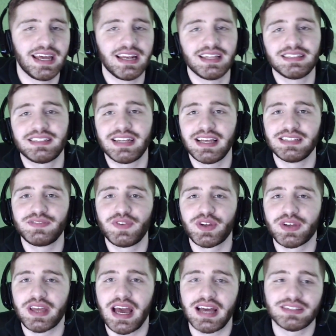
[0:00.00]
And in today's
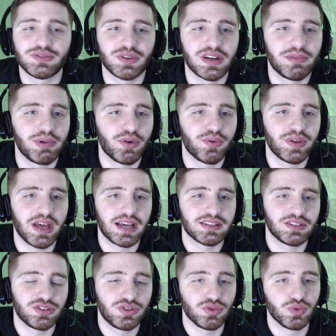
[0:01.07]
video, guys, we're going to be
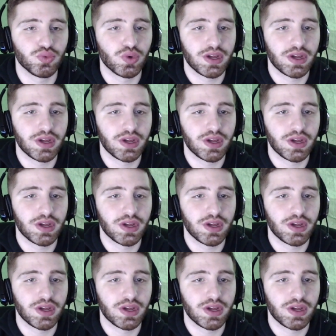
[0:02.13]
reacting to